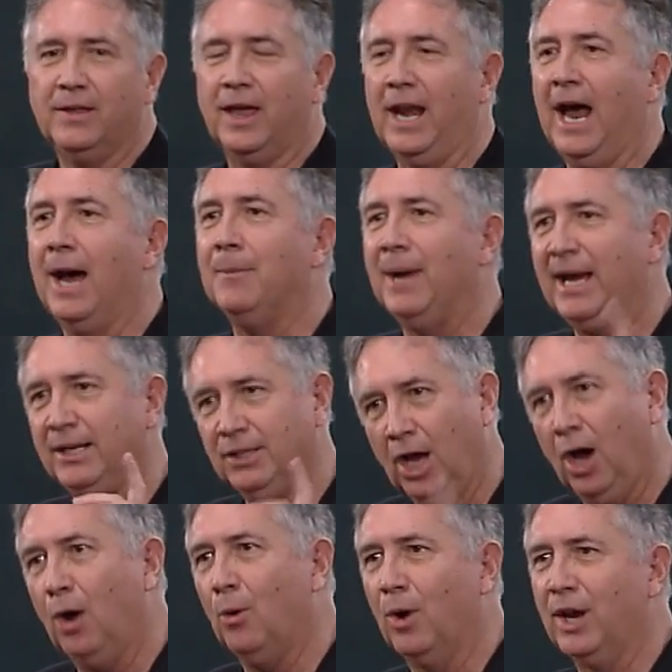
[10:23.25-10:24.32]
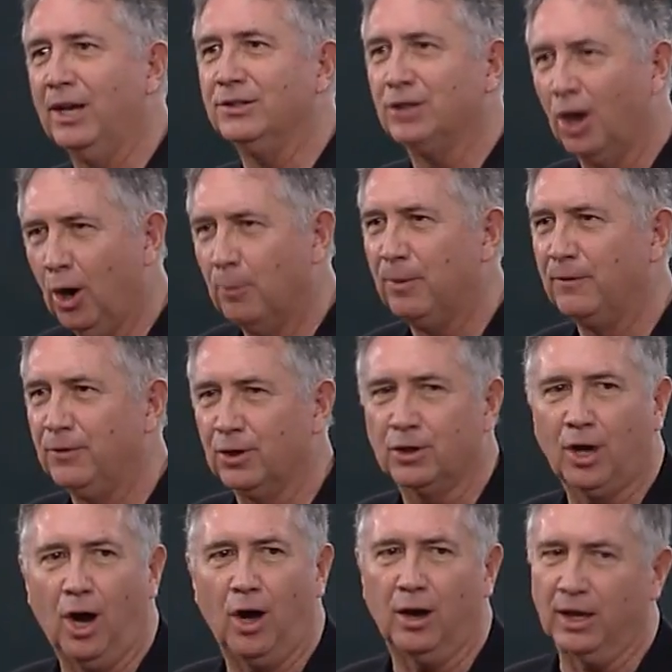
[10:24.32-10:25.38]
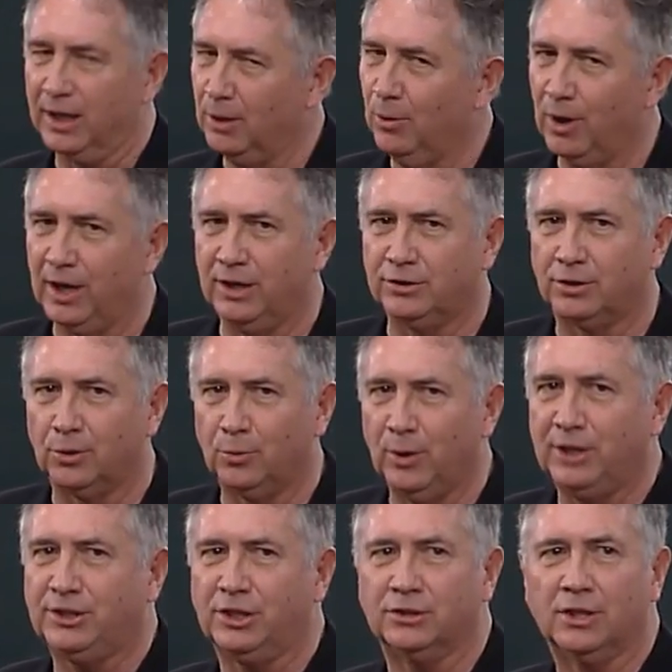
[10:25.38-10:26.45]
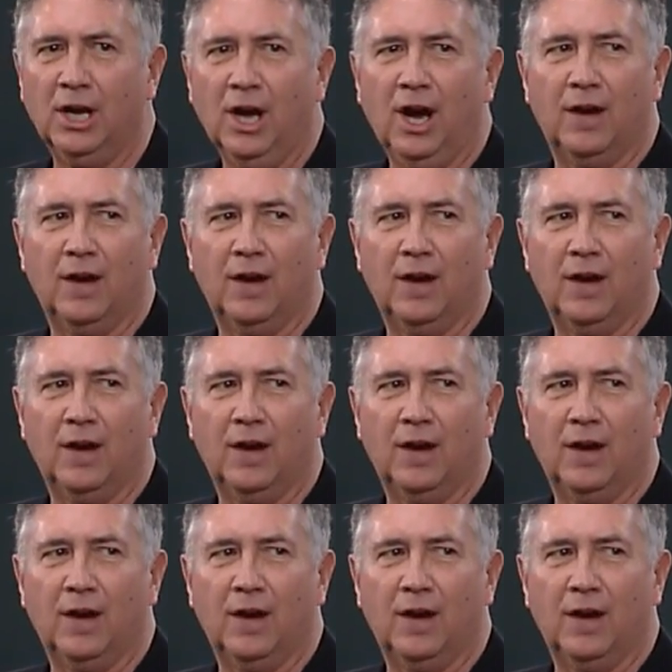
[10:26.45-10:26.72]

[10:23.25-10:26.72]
that I may know what is the hope of your calling and what is the riches